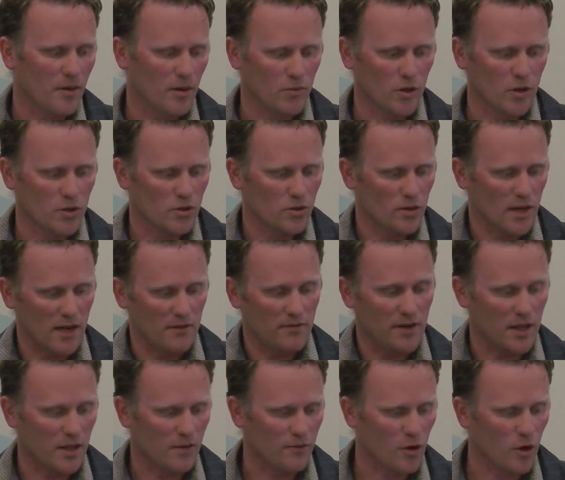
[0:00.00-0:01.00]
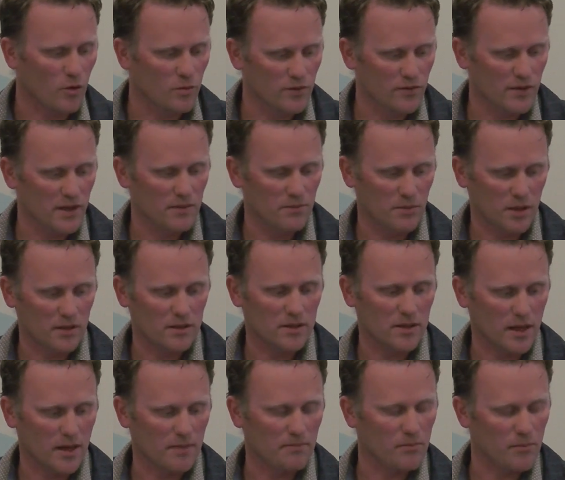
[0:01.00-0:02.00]
I'm not sure how far they've got with that, but
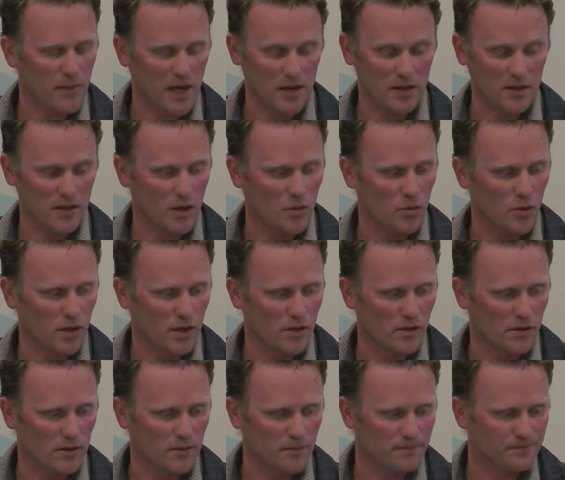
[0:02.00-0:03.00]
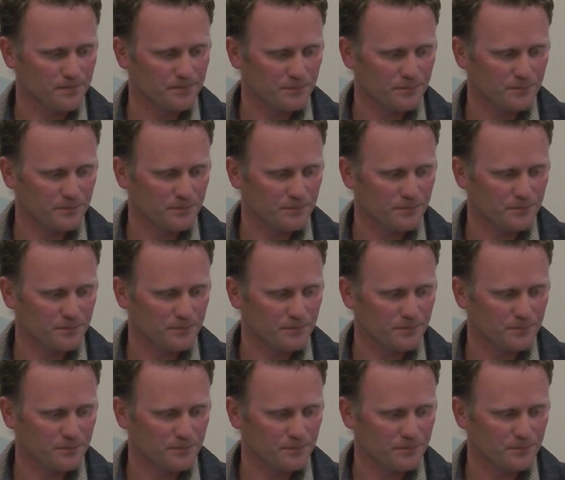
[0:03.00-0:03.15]
apparently they're working on it.